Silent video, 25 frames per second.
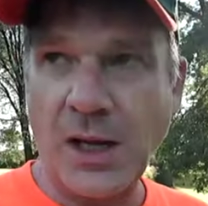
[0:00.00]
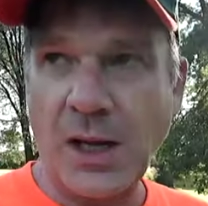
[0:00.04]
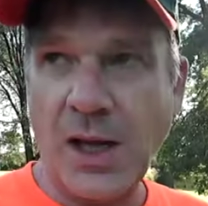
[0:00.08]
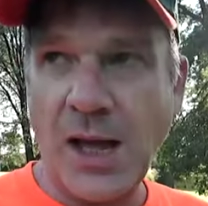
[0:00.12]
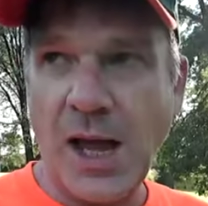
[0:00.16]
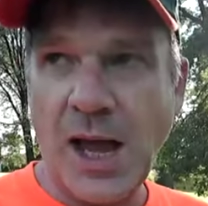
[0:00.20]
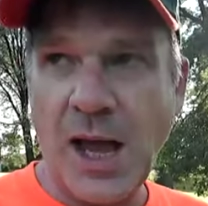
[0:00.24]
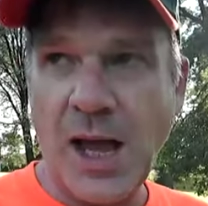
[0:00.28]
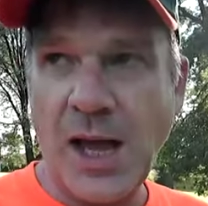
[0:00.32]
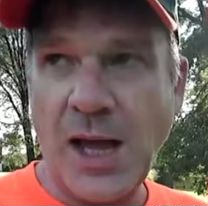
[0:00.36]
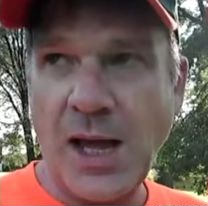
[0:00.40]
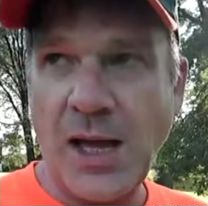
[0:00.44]

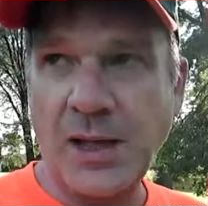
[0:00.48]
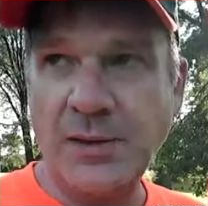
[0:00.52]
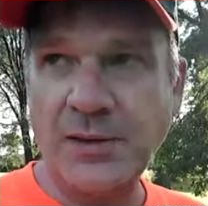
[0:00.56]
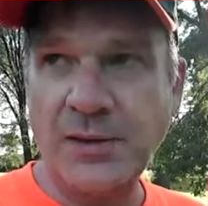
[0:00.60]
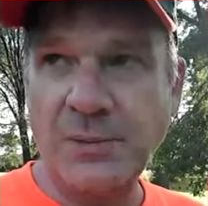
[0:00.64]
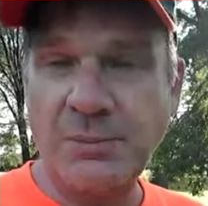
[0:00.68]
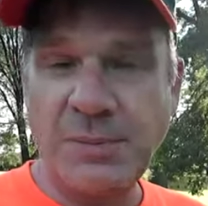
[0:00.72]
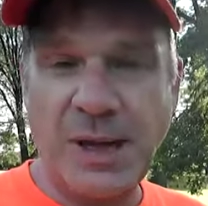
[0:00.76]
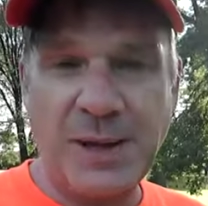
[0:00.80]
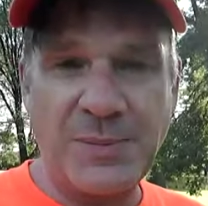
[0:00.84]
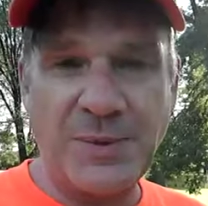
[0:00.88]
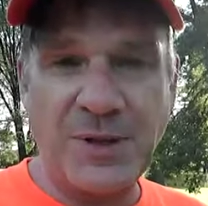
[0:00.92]

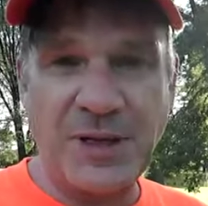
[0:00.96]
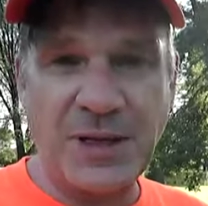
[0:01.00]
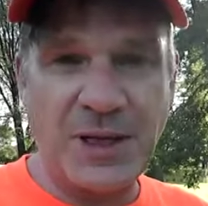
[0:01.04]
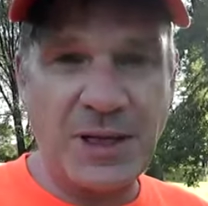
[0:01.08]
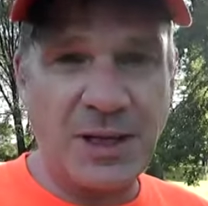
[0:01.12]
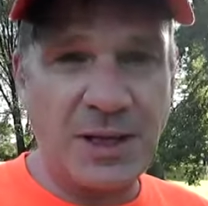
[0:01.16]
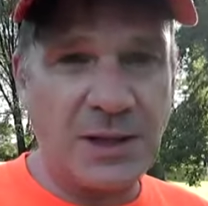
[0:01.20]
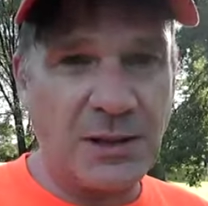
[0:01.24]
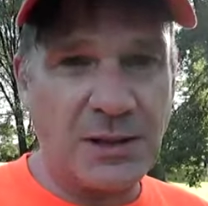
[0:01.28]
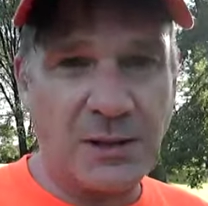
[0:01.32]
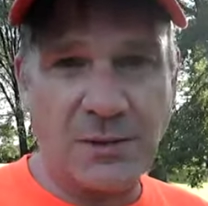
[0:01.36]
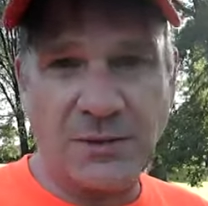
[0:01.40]
And
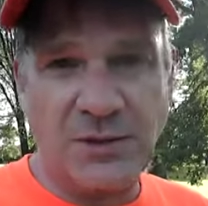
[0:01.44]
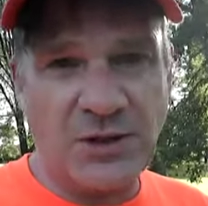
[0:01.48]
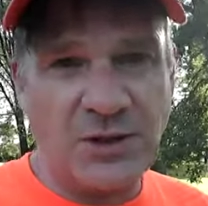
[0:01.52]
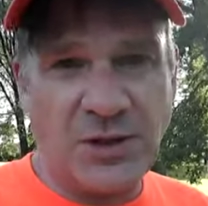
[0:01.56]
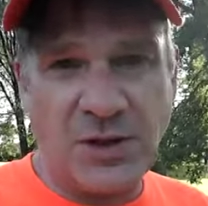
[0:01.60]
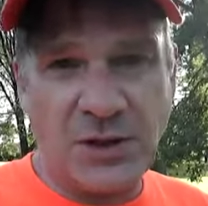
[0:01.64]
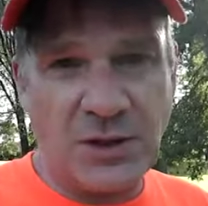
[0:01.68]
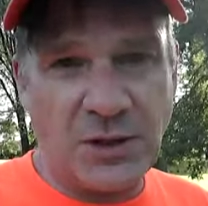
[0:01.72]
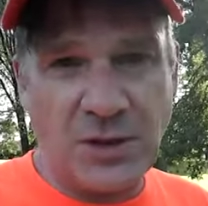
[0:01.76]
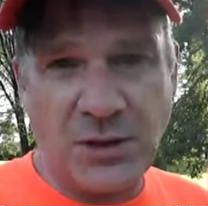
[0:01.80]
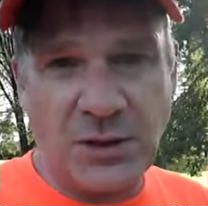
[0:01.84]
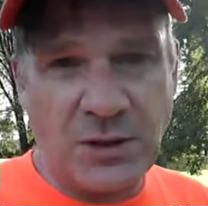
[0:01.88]
maybe
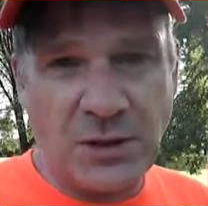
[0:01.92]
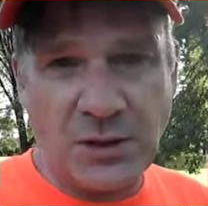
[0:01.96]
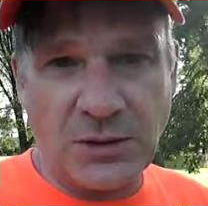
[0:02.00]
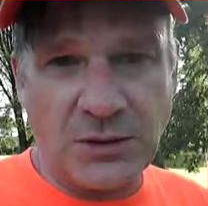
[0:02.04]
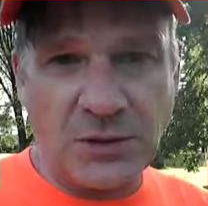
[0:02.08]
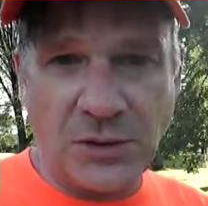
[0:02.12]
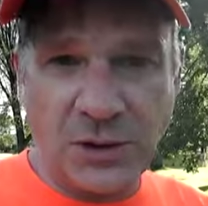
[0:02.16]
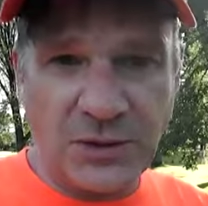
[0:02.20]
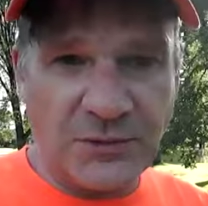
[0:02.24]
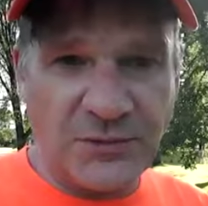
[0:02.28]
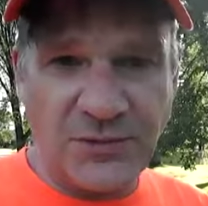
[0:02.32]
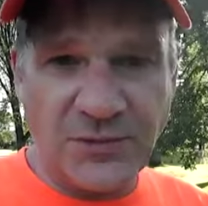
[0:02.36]
they're
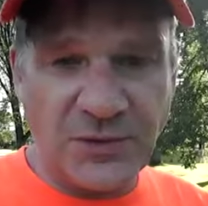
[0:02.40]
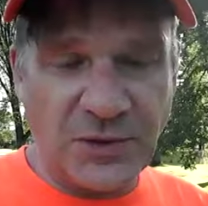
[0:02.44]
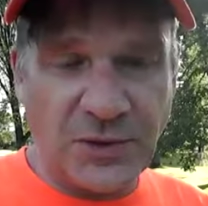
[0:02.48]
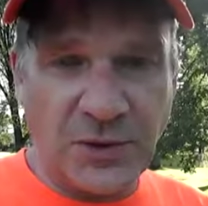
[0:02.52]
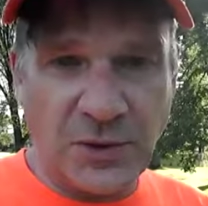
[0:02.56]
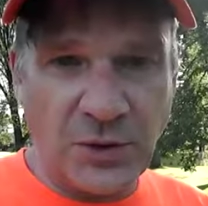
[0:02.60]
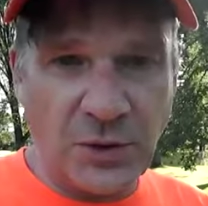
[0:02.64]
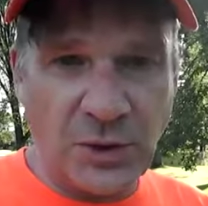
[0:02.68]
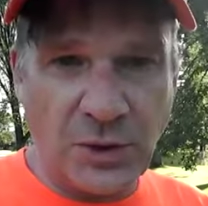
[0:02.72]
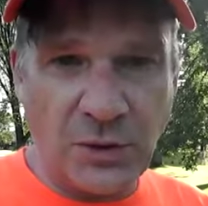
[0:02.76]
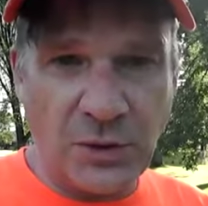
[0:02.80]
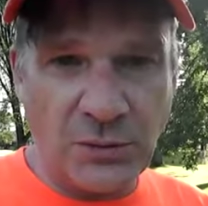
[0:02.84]
good for
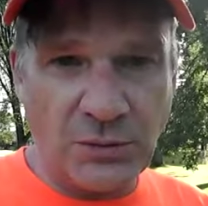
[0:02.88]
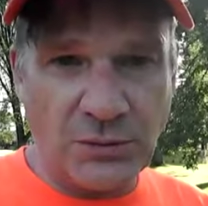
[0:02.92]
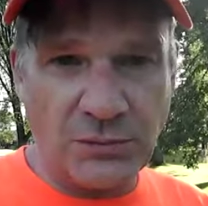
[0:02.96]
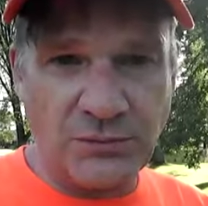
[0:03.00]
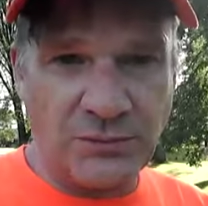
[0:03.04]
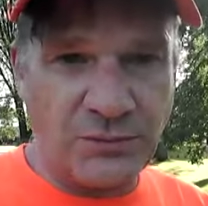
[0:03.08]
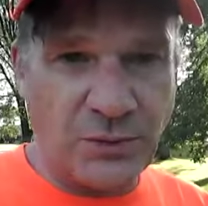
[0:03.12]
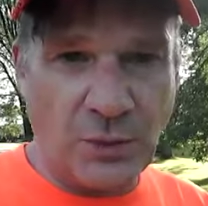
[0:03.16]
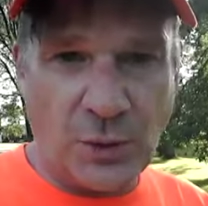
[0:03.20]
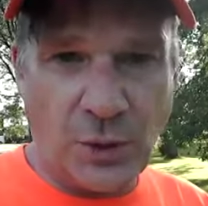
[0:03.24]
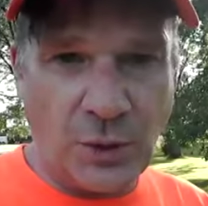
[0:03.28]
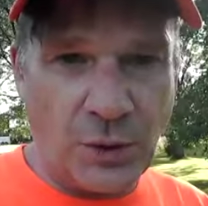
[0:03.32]
you
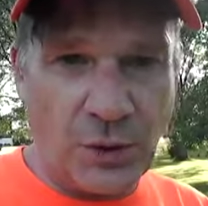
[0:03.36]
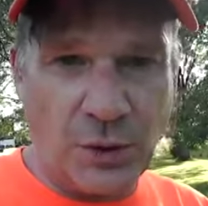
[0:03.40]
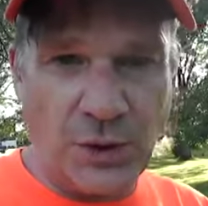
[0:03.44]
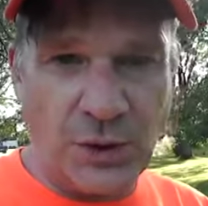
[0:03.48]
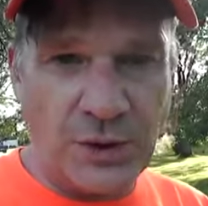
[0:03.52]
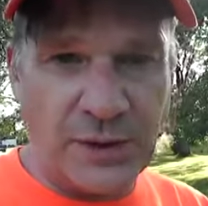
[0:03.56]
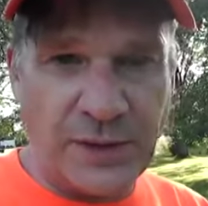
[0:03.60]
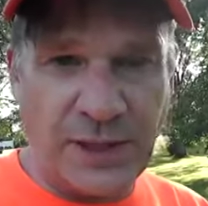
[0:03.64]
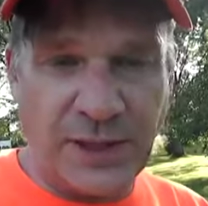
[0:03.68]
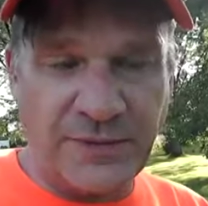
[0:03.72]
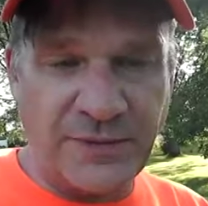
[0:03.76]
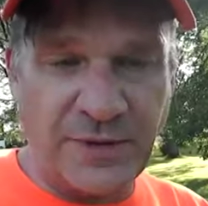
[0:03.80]

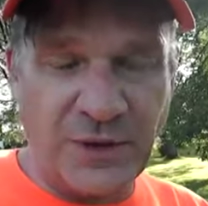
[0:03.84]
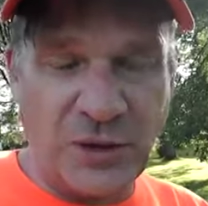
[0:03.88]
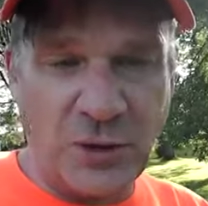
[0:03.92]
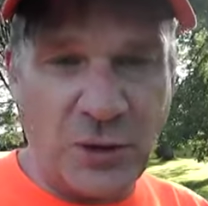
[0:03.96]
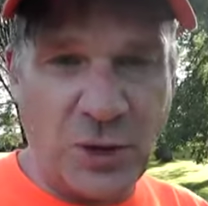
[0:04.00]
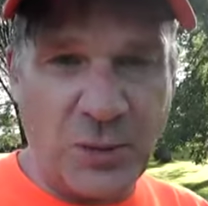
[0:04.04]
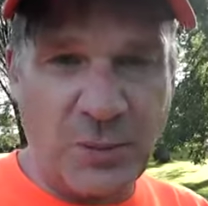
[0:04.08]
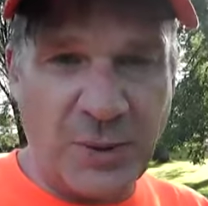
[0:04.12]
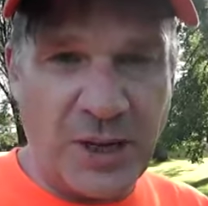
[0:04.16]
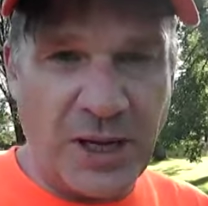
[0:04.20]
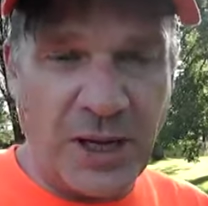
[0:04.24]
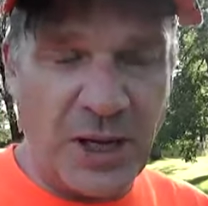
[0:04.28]
for giving you
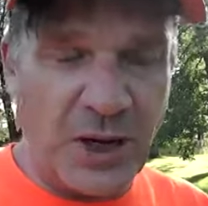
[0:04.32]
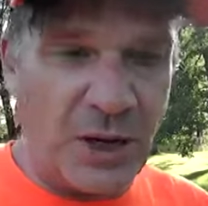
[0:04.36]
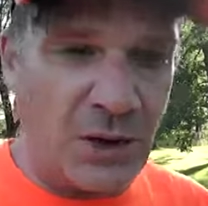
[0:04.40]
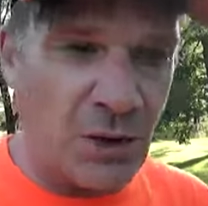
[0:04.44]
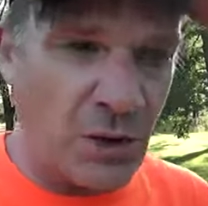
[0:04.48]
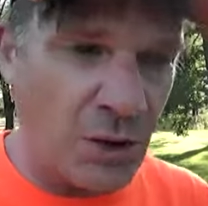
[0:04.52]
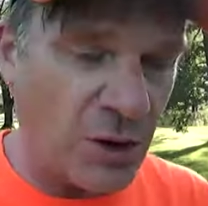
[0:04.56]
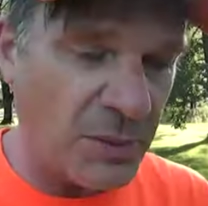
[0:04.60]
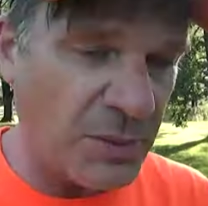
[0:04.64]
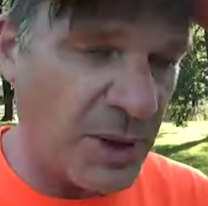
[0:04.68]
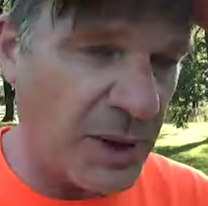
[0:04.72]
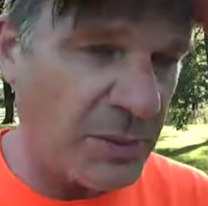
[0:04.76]
a beer,
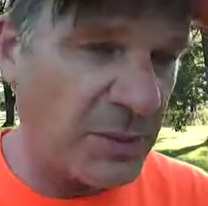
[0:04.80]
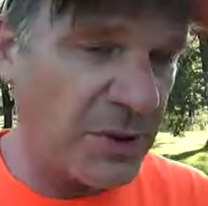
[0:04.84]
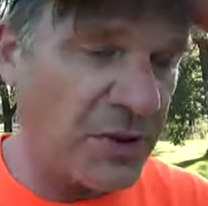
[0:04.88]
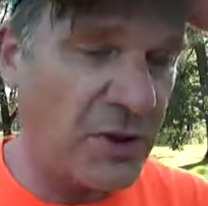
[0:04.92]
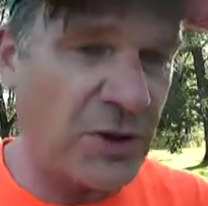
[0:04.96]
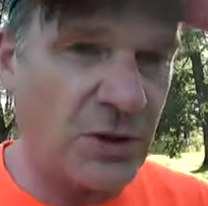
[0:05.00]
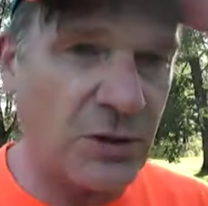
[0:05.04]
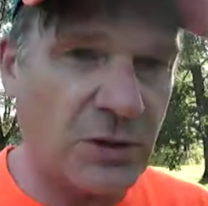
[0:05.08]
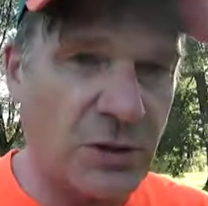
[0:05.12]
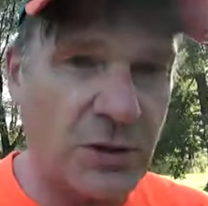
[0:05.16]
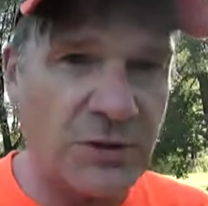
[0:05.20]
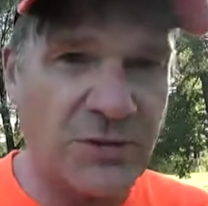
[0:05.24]
or maybe
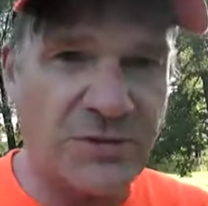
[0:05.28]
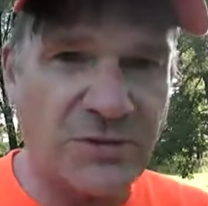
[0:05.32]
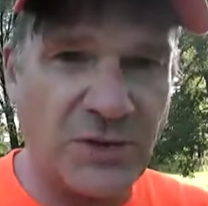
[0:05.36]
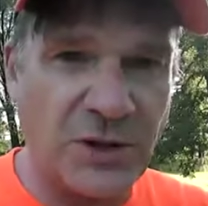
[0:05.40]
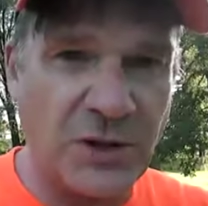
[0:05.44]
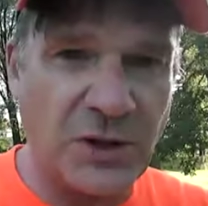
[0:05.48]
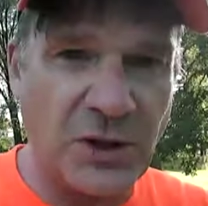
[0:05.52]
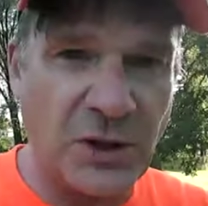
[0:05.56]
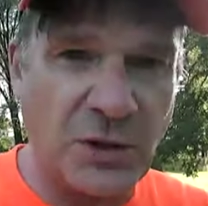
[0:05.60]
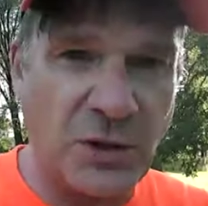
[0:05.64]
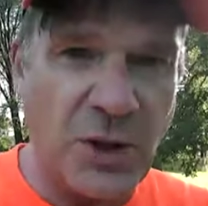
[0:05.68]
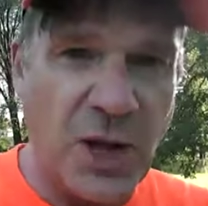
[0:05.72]
they're good for
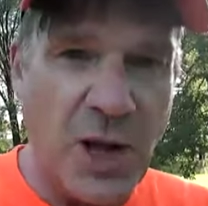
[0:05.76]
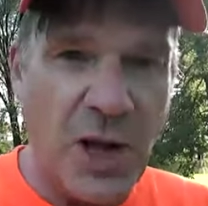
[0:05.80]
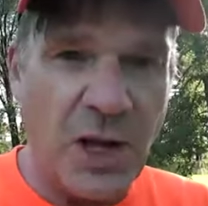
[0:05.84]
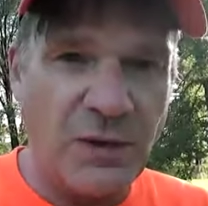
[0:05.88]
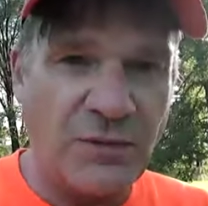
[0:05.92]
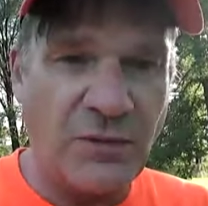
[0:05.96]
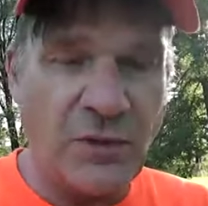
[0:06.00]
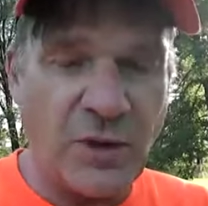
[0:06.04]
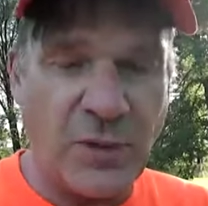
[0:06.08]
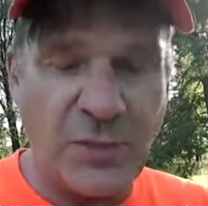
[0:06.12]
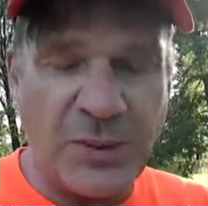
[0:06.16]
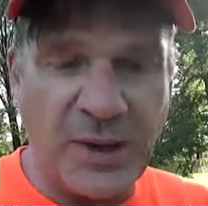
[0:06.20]
you
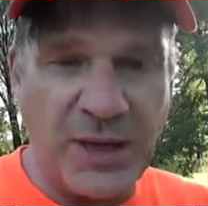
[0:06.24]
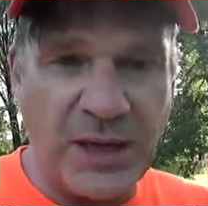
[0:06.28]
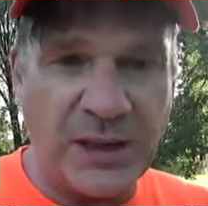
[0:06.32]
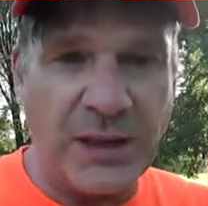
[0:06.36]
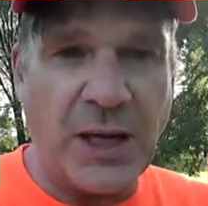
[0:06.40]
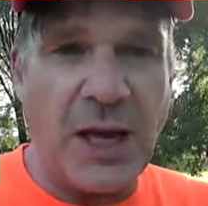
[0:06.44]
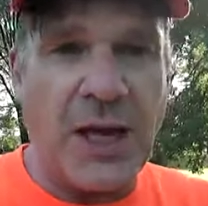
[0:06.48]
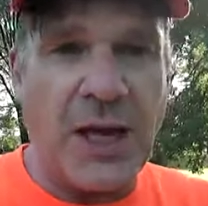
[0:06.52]
for being